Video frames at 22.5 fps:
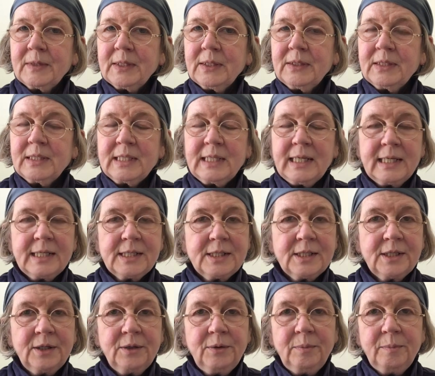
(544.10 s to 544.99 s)
that has
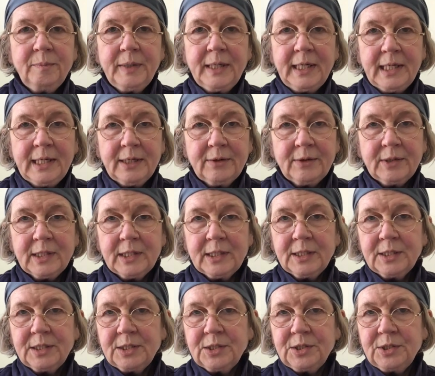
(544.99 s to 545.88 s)
no power
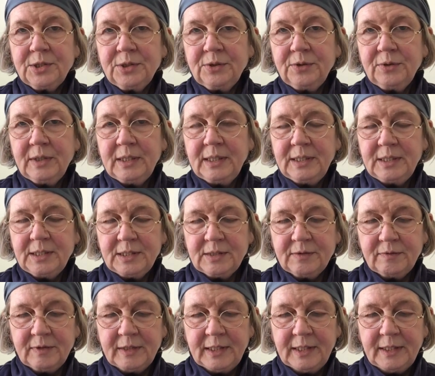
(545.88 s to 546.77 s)
to
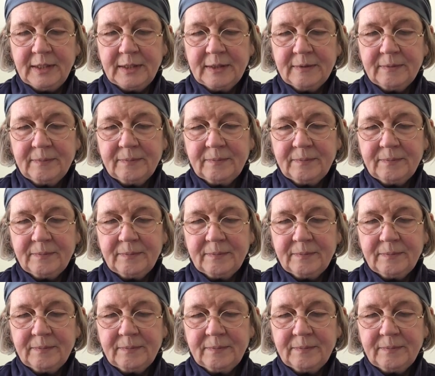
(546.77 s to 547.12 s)
intervene,